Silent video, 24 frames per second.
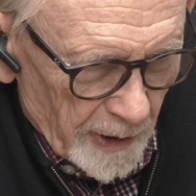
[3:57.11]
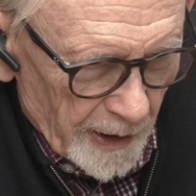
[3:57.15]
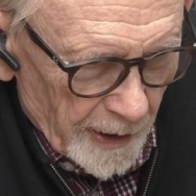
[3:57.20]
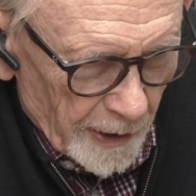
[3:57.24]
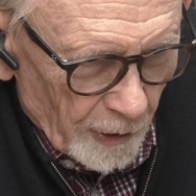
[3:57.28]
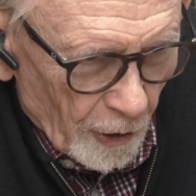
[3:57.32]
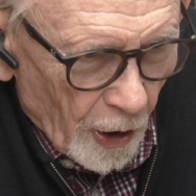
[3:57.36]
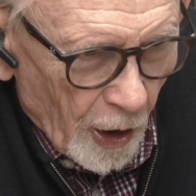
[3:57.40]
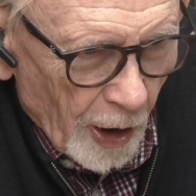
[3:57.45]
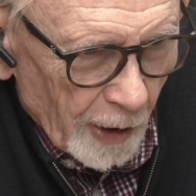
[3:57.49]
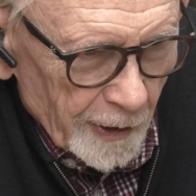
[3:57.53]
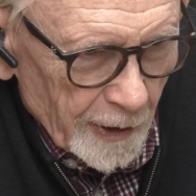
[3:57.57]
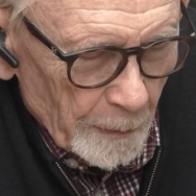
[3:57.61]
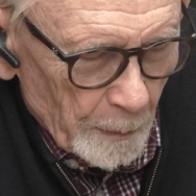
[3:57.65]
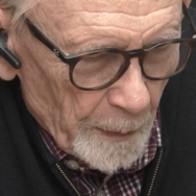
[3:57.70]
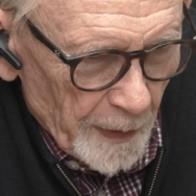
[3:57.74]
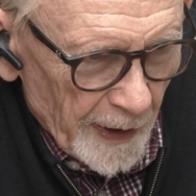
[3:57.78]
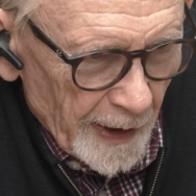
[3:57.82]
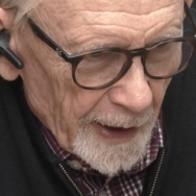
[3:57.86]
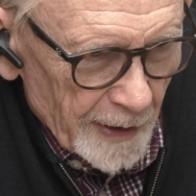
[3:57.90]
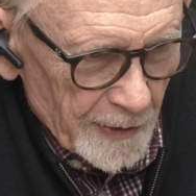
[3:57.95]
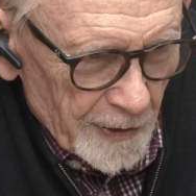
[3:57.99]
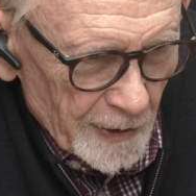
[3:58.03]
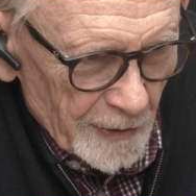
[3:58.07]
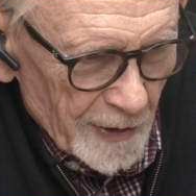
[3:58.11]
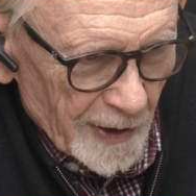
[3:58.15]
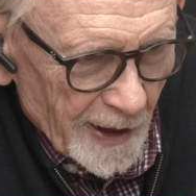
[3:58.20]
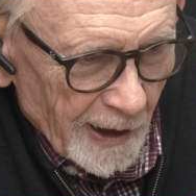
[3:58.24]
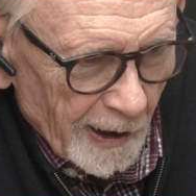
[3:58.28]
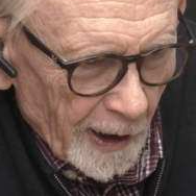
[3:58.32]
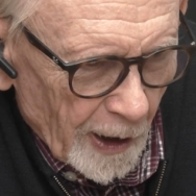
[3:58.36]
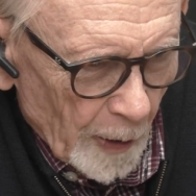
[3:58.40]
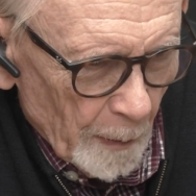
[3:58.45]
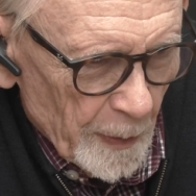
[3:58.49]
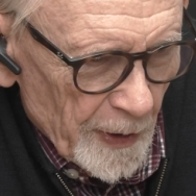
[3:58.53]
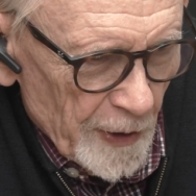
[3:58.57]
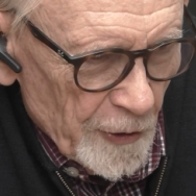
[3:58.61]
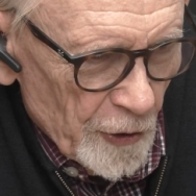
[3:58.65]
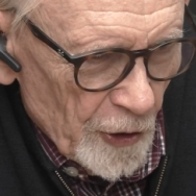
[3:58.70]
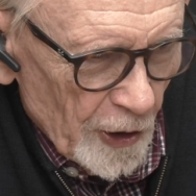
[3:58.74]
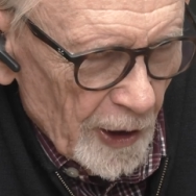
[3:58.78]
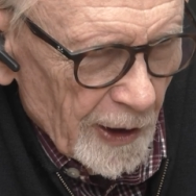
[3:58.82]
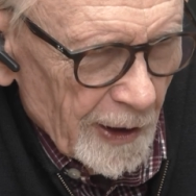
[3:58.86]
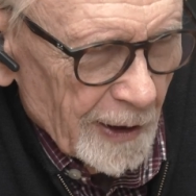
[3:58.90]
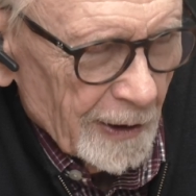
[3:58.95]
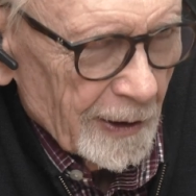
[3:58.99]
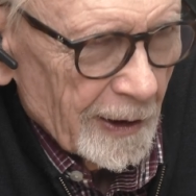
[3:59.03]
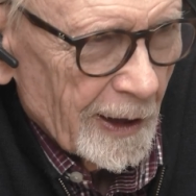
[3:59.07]
it all depends. It's garbage
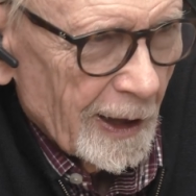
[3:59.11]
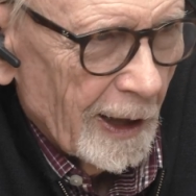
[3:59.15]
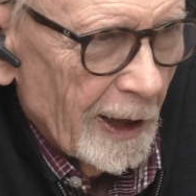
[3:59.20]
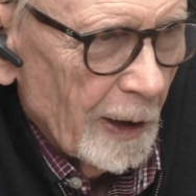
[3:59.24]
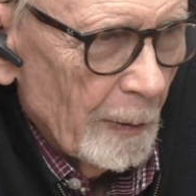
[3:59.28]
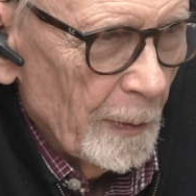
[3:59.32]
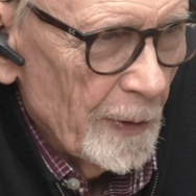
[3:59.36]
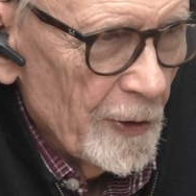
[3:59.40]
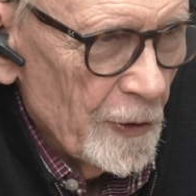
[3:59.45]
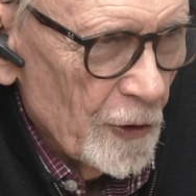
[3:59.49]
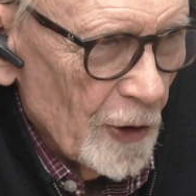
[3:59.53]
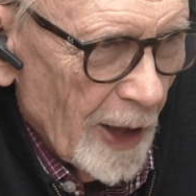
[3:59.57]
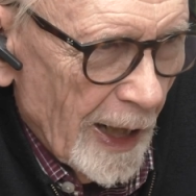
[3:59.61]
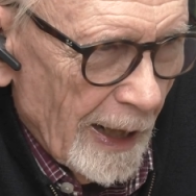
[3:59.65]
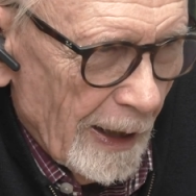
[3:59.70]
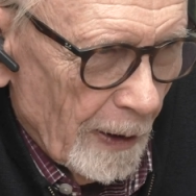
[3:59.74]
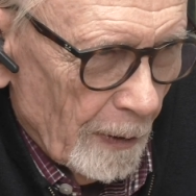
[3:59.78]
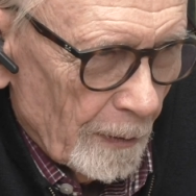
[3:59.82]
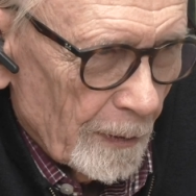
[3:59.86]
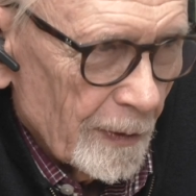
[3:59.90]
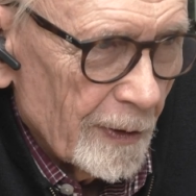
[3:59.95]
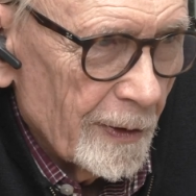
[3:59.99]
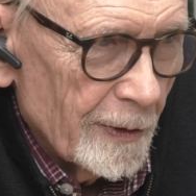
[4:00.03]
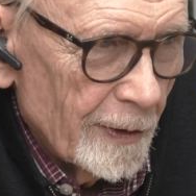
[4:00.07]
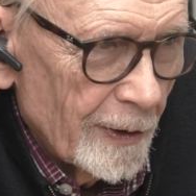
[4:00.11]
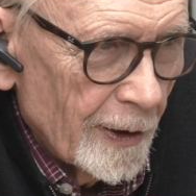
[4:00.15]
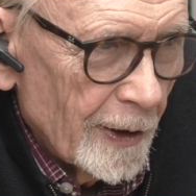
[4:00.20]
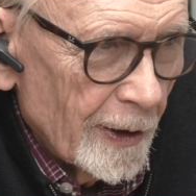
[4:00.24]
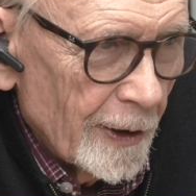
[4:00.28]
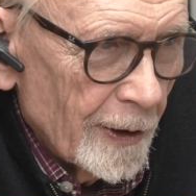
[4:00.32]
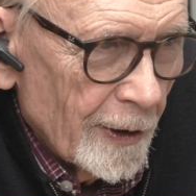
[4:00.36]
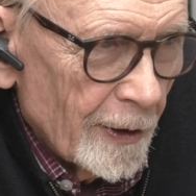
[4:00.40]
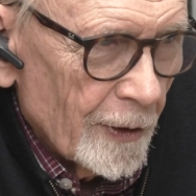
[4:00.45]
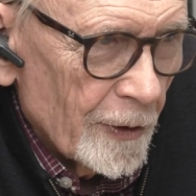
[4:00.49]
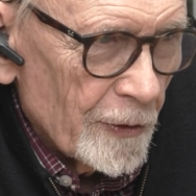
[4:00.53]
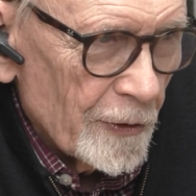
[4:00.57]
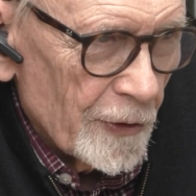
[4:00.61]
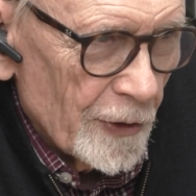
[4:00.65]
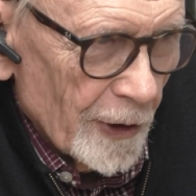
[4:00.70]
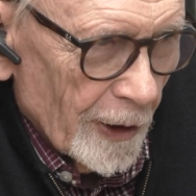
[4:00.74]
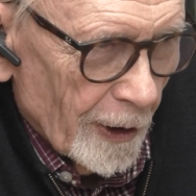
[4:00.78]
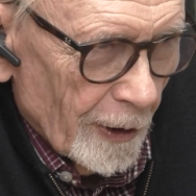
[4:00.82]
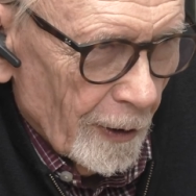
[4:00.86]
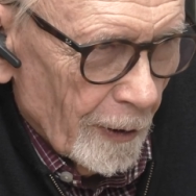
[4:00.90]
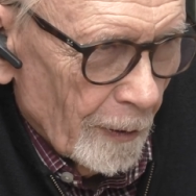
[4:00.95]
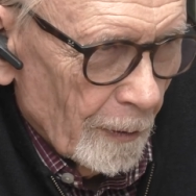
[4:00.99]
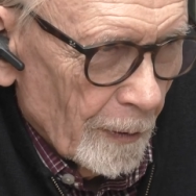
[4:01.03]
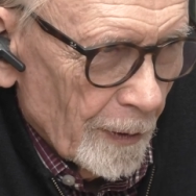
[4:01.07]
in and garbage out.
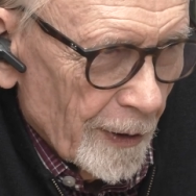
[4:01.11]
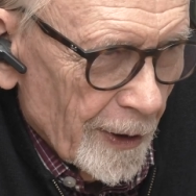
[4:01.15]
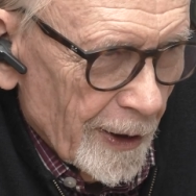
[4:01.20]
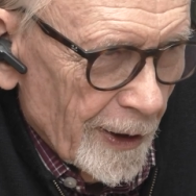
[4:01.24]
So